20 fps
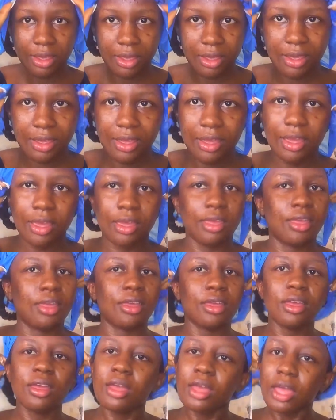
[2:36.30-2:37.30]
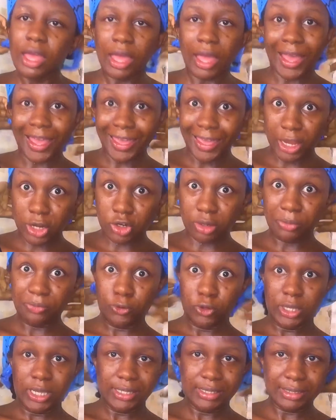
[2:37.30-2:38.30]
I end up
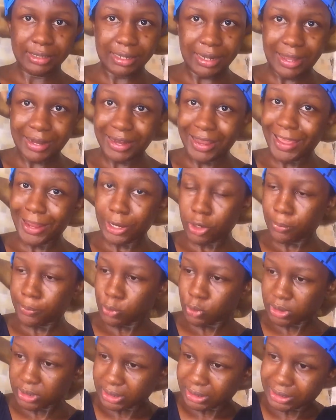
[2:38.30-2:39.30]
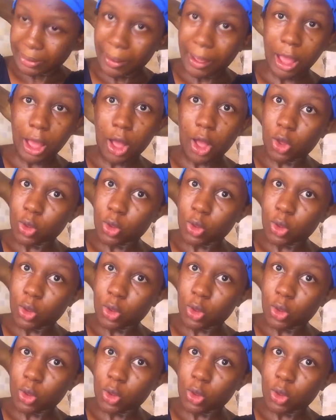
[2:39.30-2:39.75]
forgetting and end up using